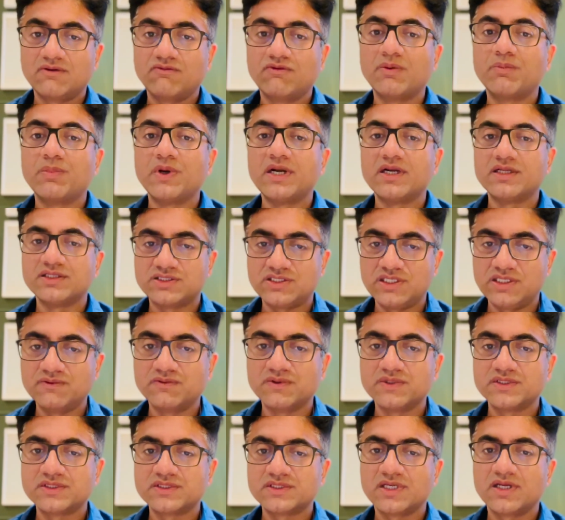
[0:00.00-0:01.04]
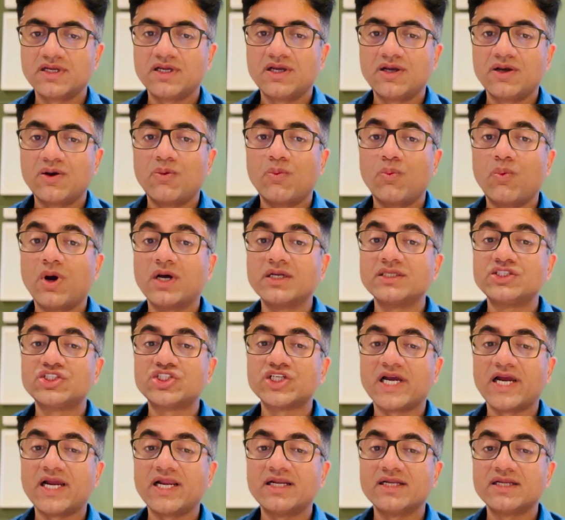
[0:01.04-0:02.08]
we build achievers one
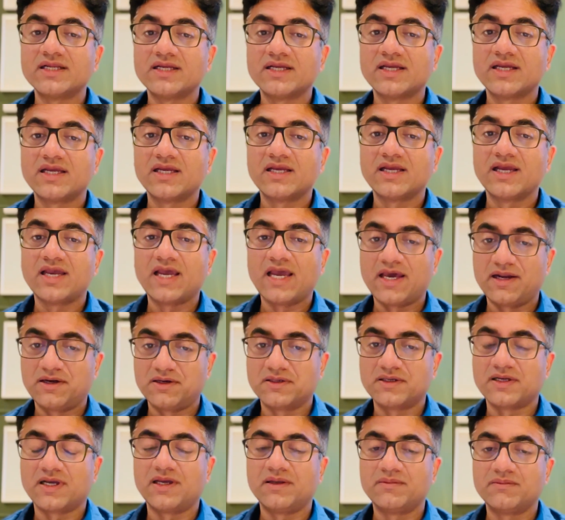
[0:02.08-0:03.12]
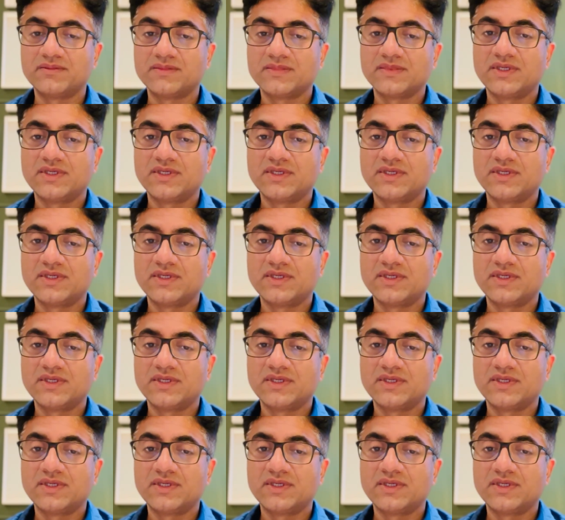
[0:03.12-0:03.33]
child at a time.